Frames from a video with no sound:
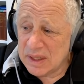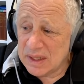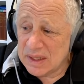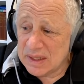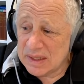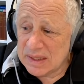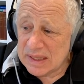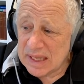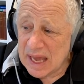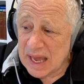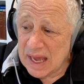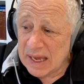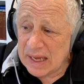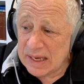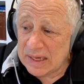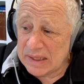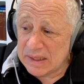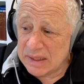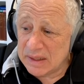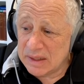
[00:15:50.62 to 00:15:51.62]

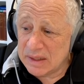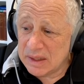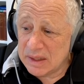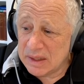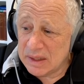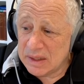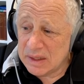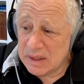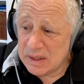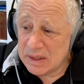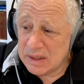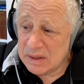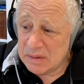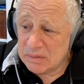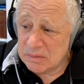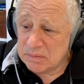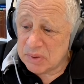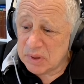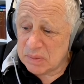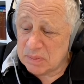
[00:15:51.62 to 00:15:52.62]
that
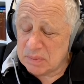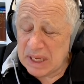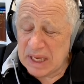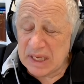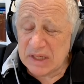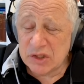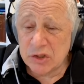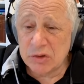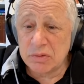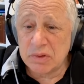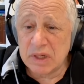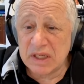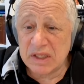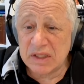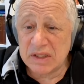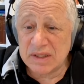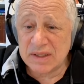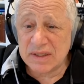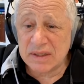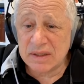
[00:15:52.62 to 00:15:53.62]

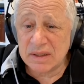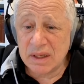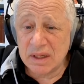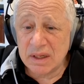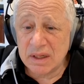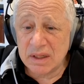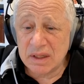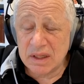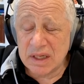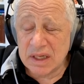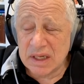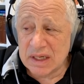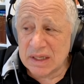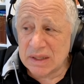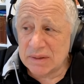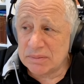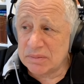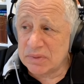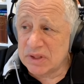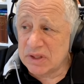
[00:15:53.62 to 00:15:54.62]
perpetuates
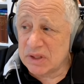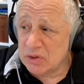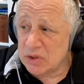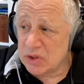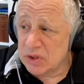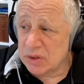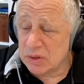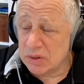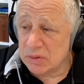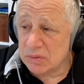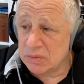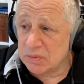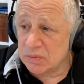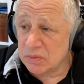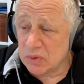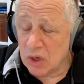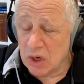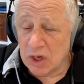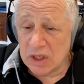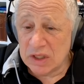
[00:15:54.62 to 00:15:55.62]
social
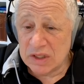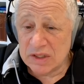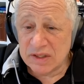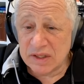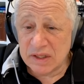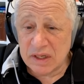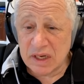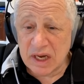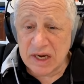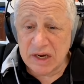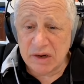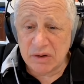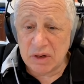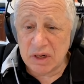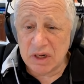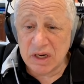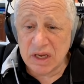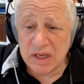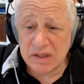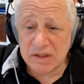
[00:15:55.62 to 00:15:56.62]
wrongs and
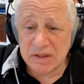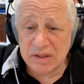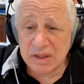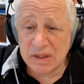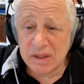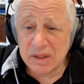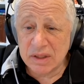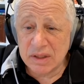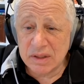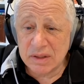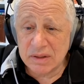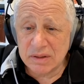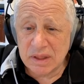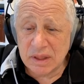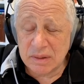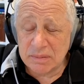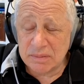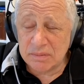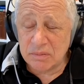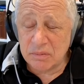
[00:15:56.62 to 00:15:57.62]
hierarchies
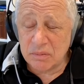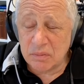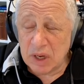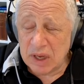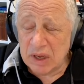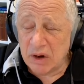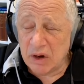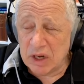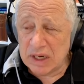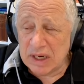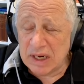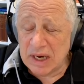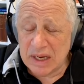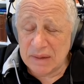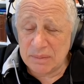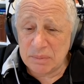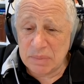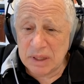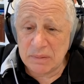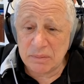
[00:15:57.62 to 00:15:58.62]
that we ought
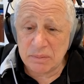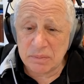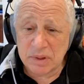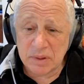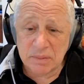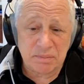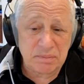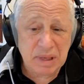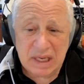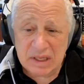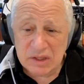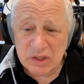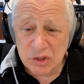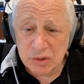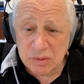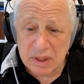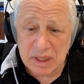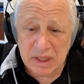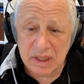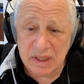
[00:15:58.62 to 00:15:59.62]
not be
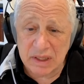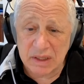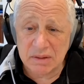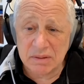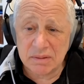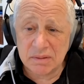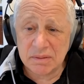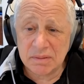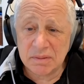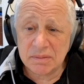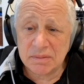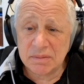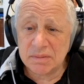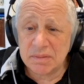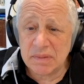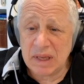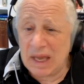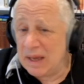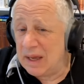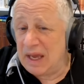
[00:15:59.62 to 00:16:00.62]
perpetuating.
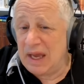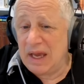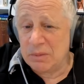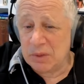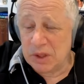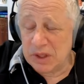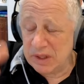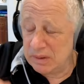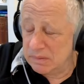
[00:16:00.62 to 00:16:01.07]
Emily.